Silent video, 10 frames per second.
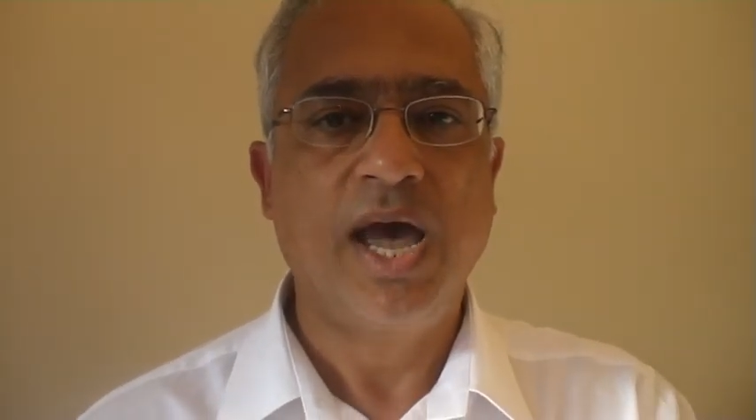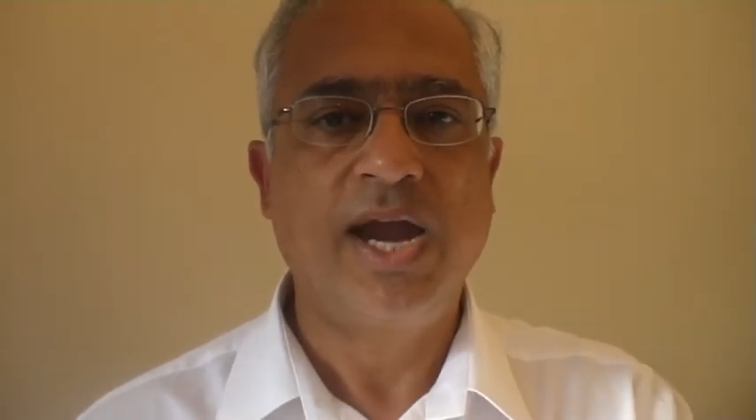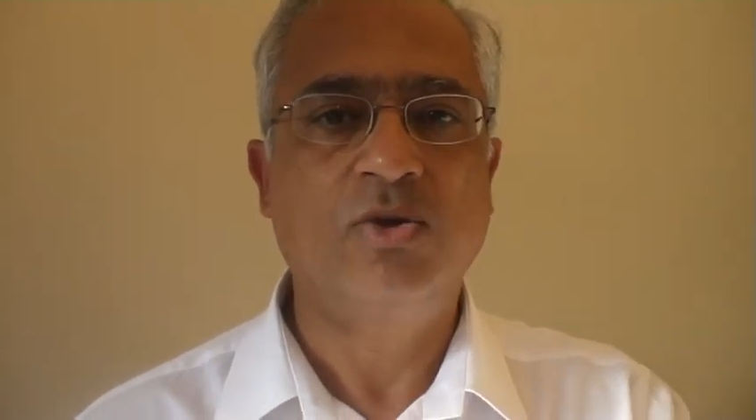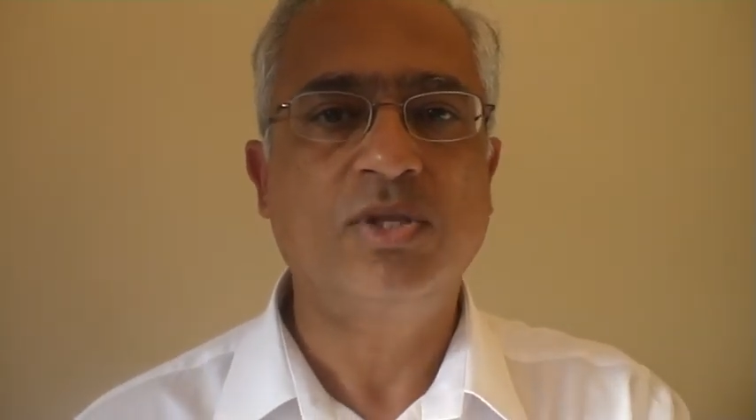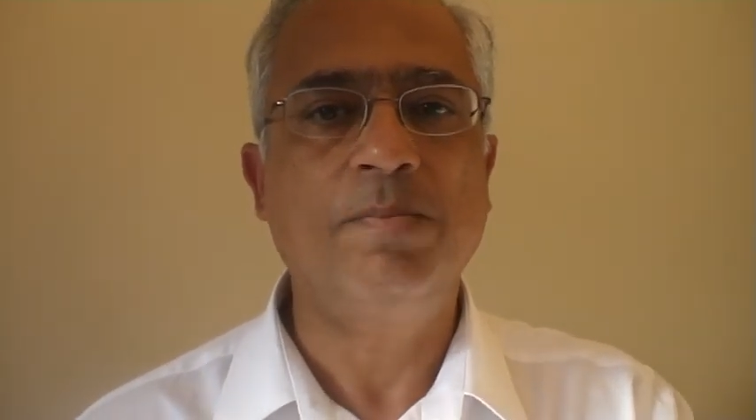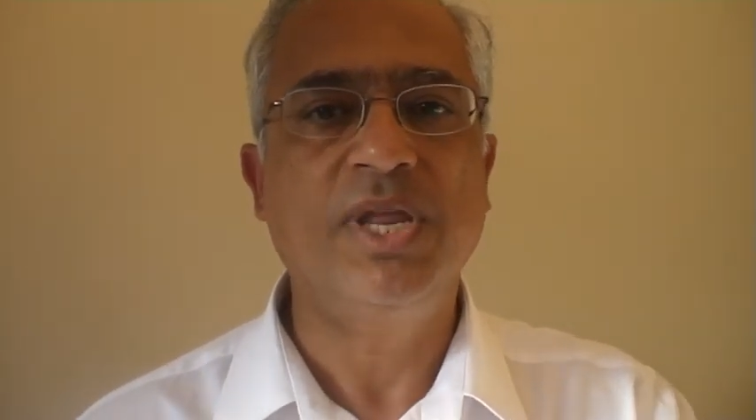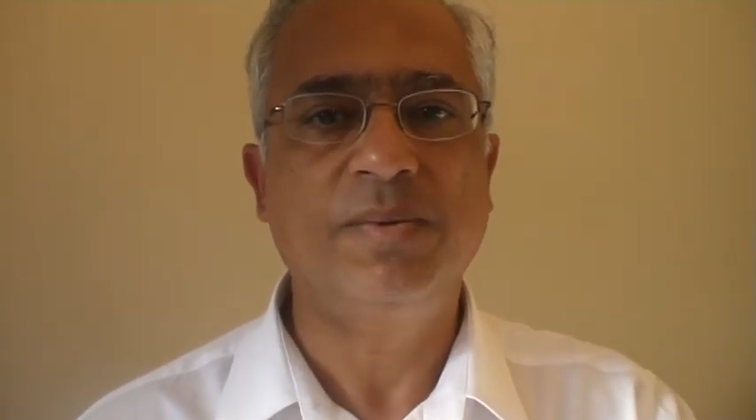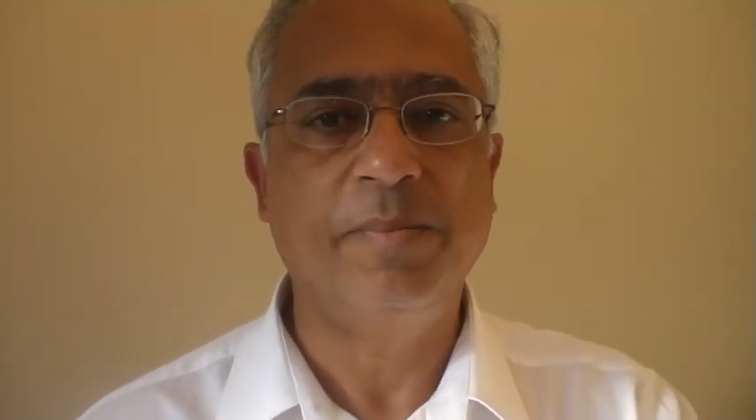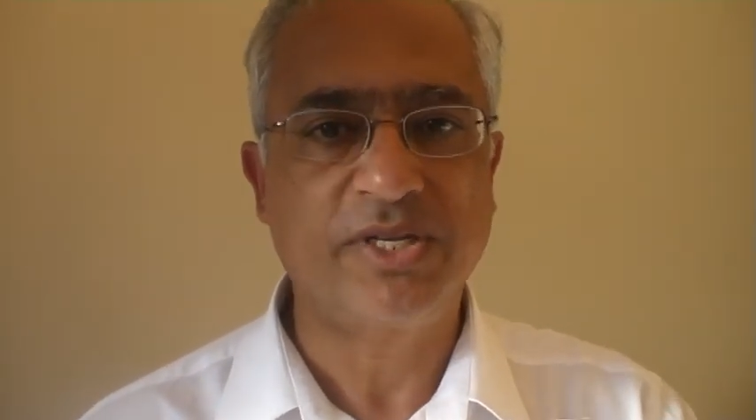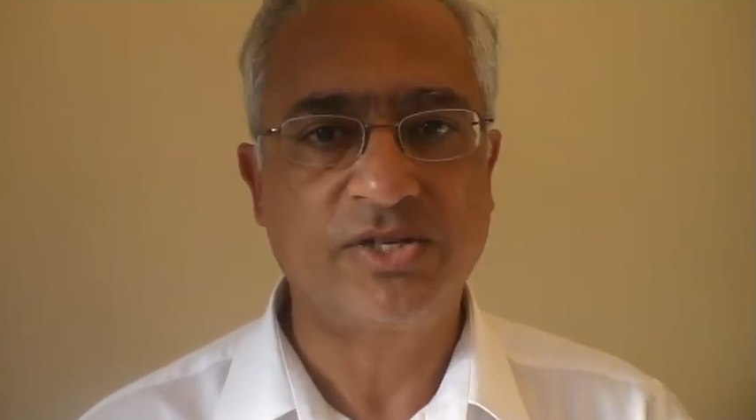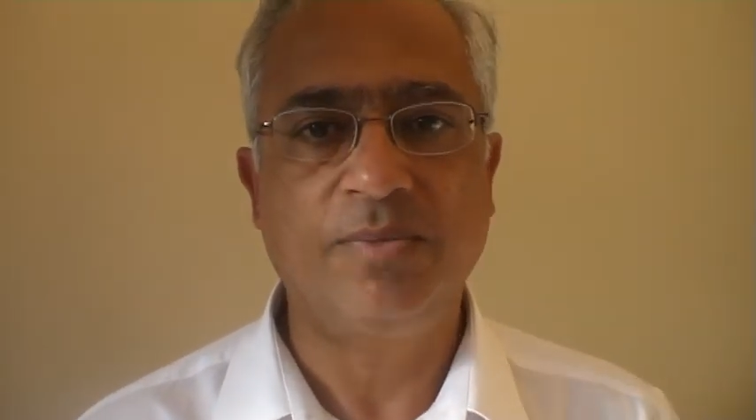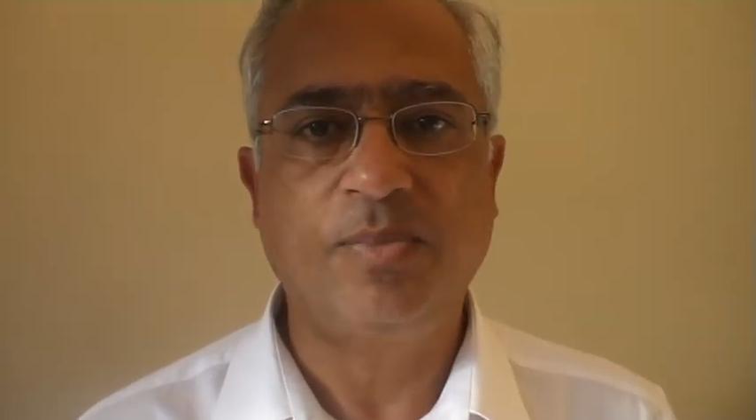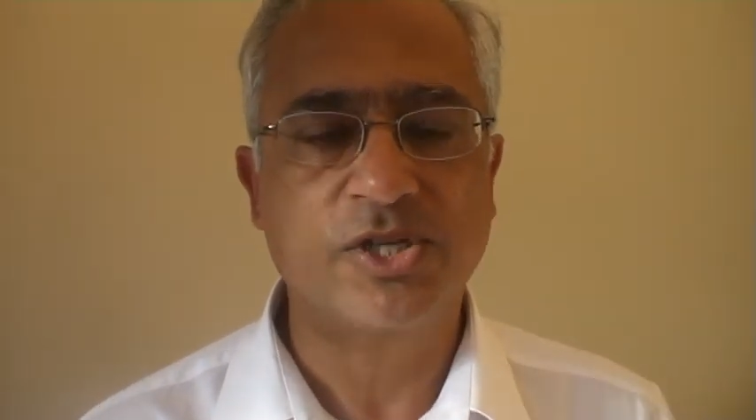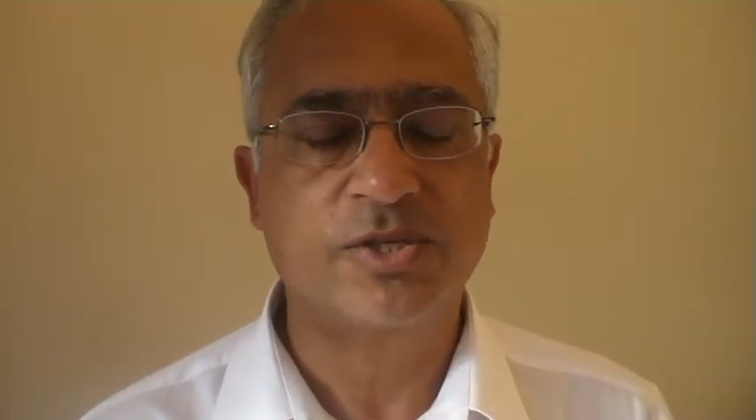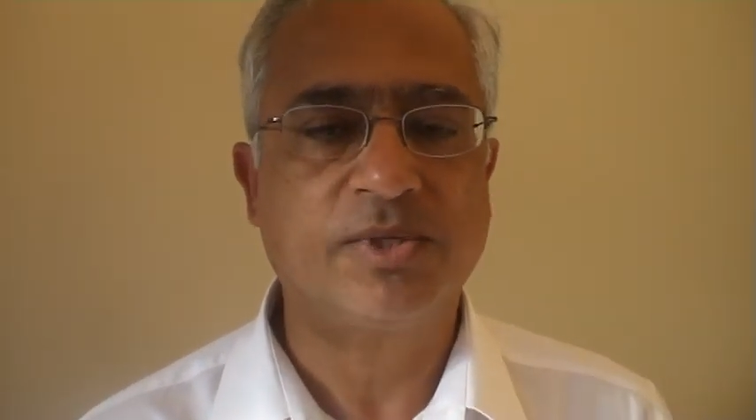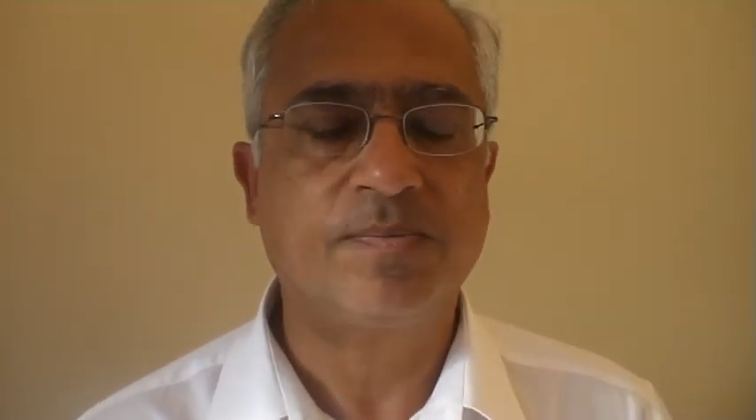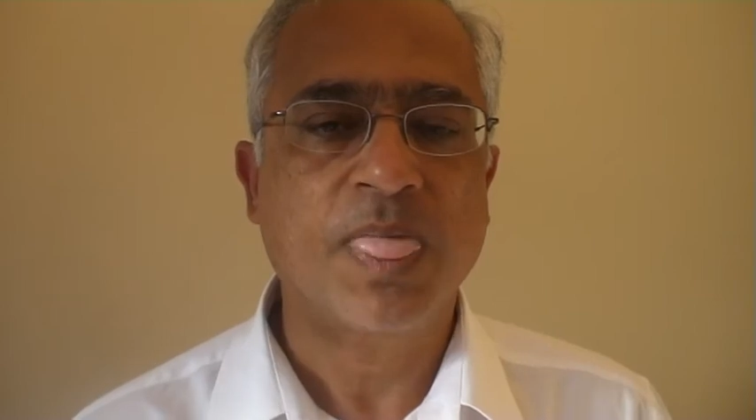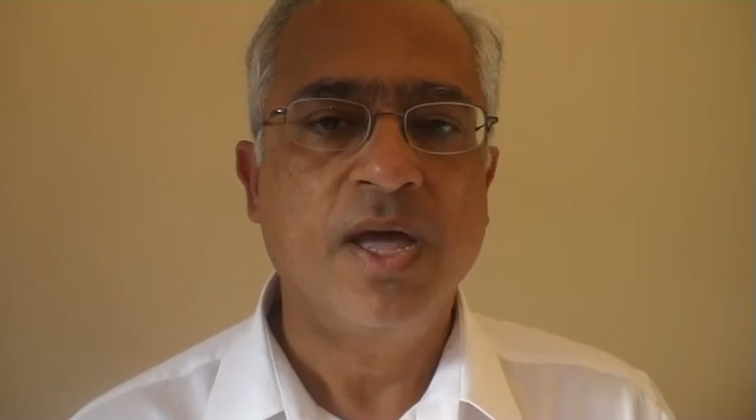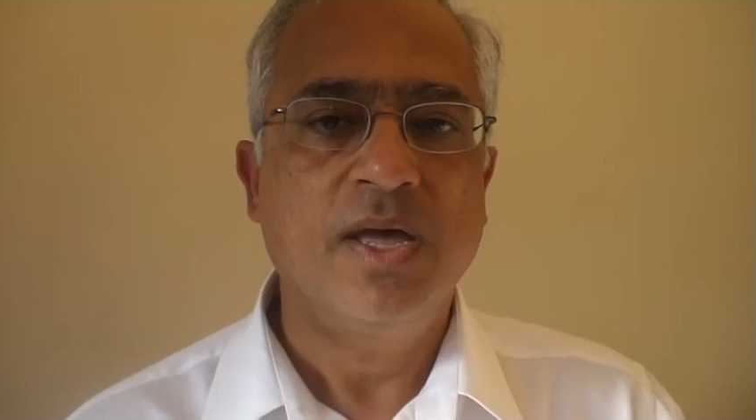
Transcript: and to the minimum extent possible.